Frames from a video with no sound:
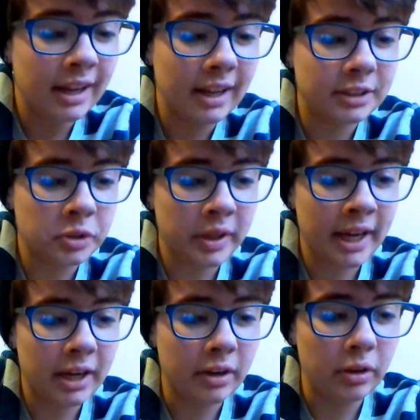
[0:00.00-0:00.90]
And so I
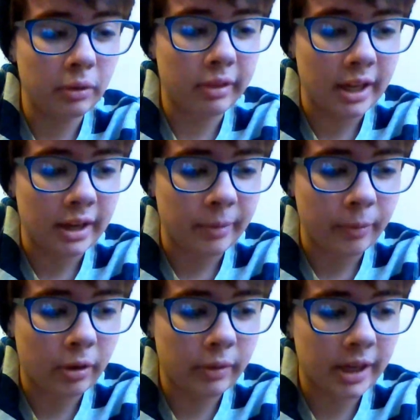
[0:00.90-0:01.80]
kind of knew then. And
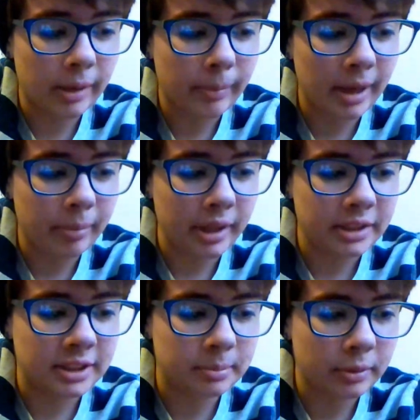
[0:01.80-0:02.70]
growing up, I played
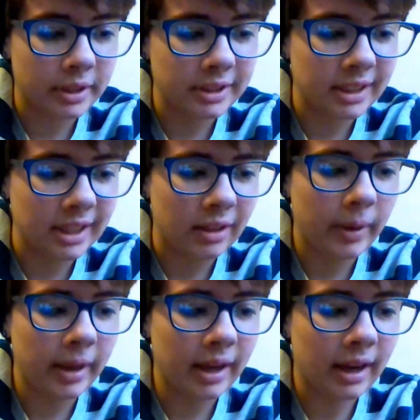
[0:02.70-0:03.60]
sports, and the
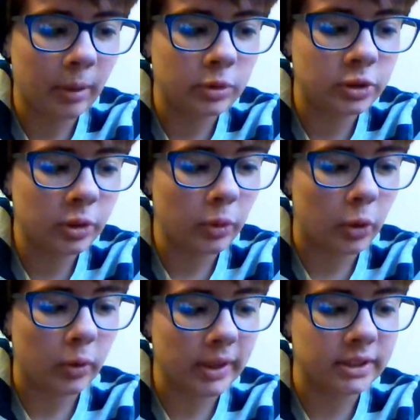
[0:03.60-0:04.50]
way I was so
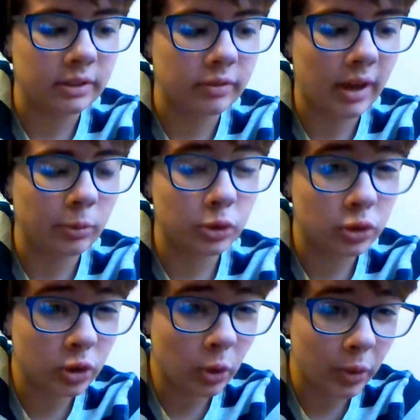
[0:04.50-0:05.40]
aggressive, and
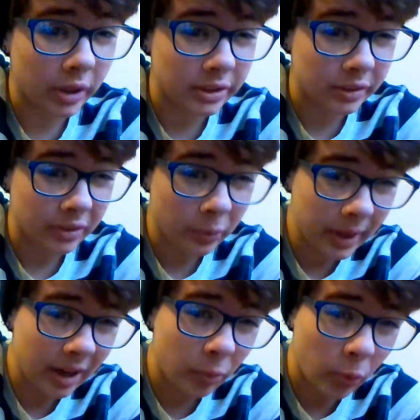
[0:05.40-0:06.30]
the
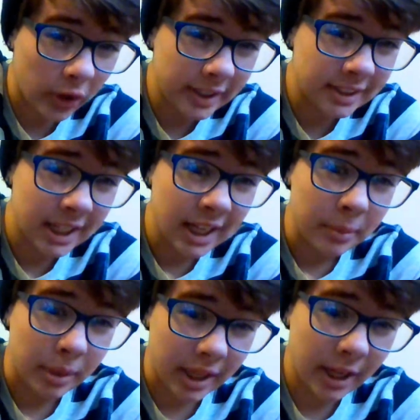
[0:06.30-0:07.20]
way I was
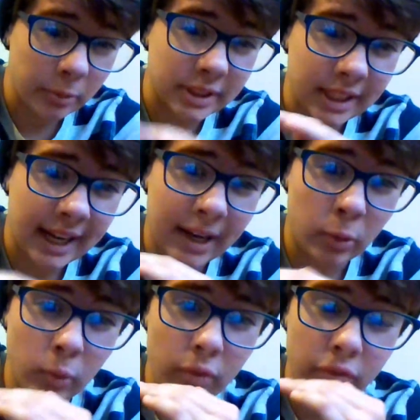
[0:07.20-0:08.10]
playing was not
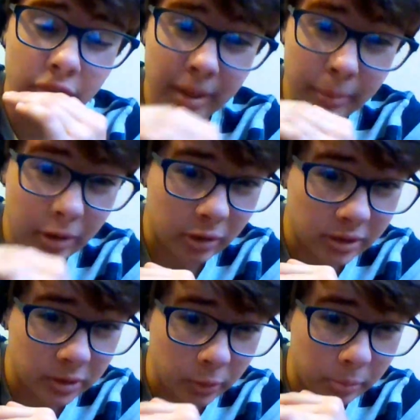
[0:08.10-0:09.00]
how
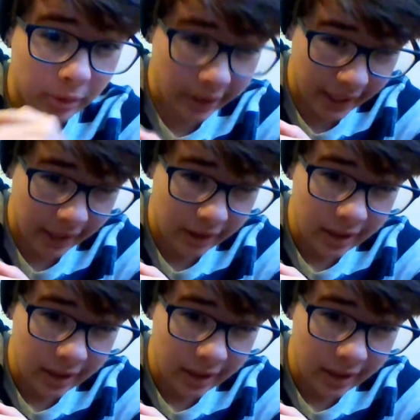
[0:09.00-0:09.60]
females would play.